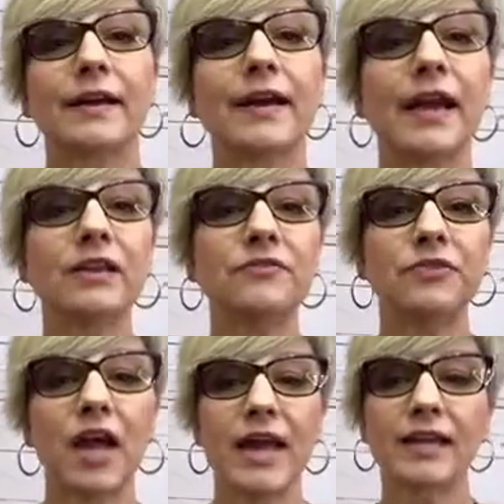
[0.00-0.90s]
kind of
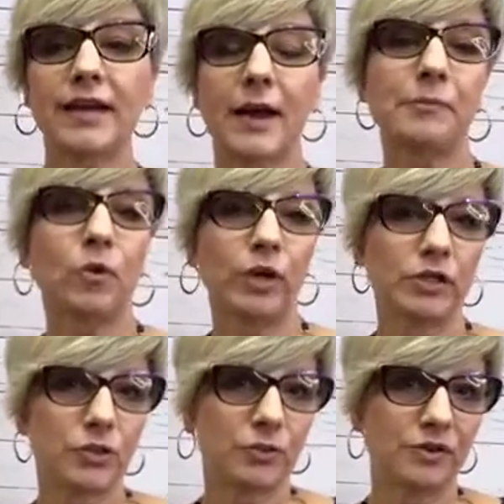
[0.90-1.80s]
like I'm going to